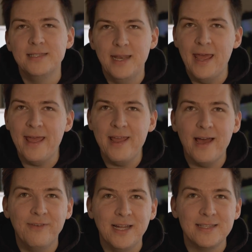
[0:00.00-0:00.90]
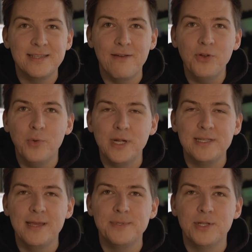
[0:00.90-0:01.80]
Today, I've got 7 quick
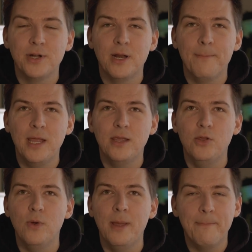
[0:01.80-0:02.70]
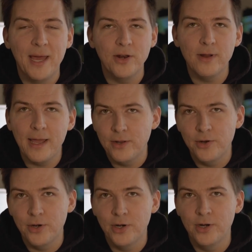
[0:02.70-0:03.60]
tips that are gonna make you a better
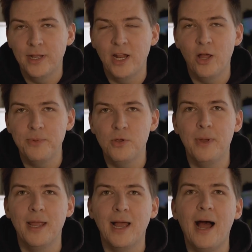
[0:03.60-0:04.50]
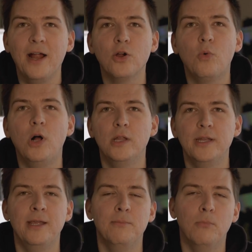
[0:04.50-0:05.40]
editor and help you make higher
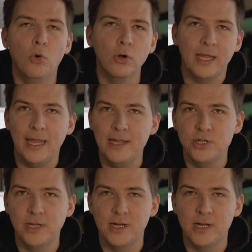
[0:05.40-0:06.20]
quality, more engaging